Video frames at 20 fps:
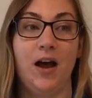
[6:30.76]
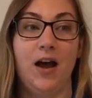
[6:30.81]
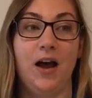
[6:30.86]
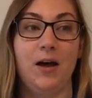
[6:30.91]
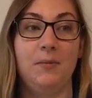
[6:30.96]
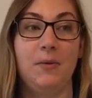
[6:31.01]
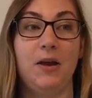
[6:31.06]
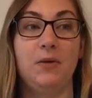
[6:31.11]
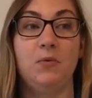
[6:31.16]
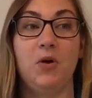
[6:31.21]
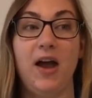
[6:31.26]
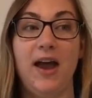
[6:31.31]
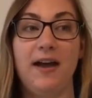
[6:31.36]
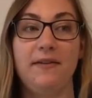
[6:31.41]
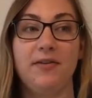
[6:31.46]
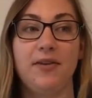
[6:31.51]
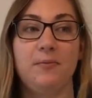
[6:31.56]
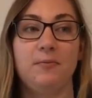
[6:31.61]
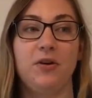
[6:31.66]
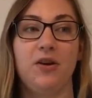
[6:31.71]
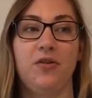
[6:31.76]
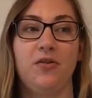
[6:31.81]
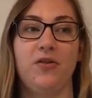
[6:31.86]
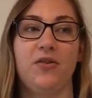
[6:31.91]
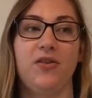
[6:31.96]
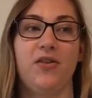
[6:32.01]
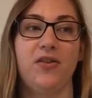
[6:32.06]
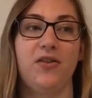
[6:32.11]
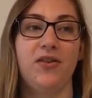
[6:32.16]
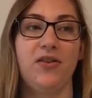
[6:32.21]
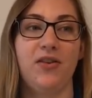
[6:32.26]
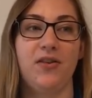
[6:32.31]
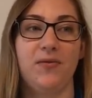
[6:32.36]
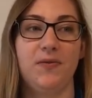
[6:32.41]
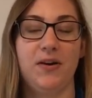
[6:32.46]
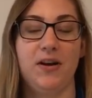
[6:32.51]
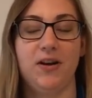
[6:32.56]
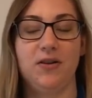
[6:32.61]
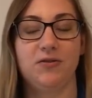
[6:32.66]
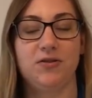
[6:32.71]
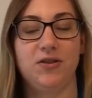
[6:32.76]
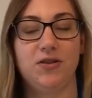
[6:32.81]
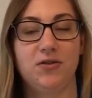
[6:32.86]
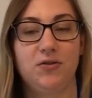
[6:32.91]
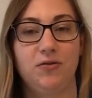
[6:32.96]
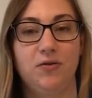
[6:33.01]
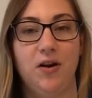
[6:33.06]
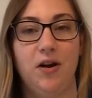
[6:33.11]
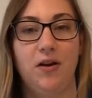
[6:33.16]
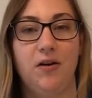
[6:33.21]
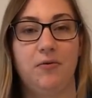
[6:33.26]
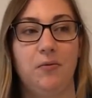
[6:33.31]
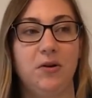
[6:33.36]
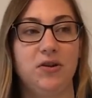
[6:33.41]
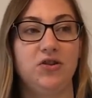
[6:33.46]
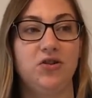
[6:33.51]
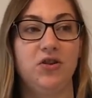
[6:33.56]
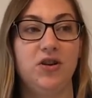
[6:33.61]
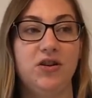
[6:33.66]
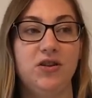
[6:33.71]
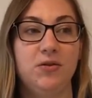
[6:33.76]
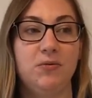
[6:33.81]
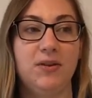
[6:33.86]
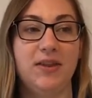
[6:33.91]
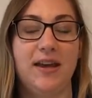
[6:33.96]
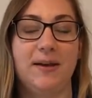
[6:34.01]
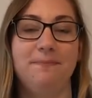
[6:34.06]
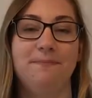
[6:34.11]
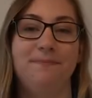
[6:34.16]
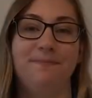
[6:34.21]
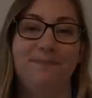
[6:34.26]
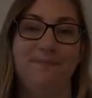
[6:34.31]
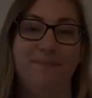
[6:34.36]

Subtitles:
And we'll have some resources in this video too of what you can do with them.